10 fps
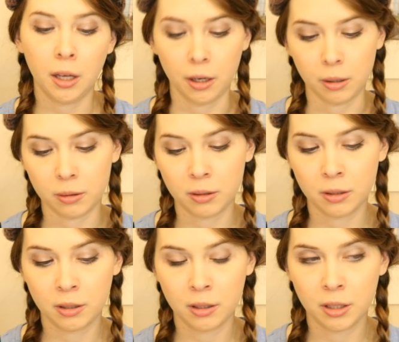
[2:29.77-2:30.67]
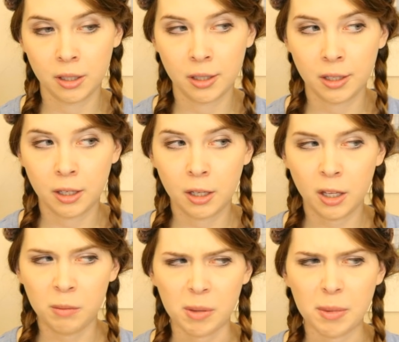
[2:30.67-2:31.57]
Oh.
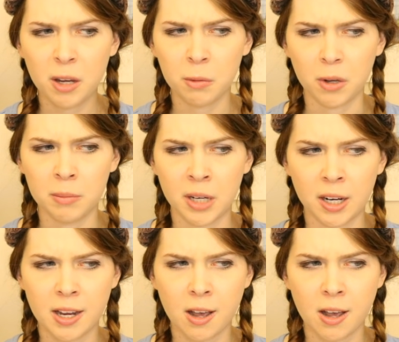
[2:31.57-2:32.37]
Maybe I will marry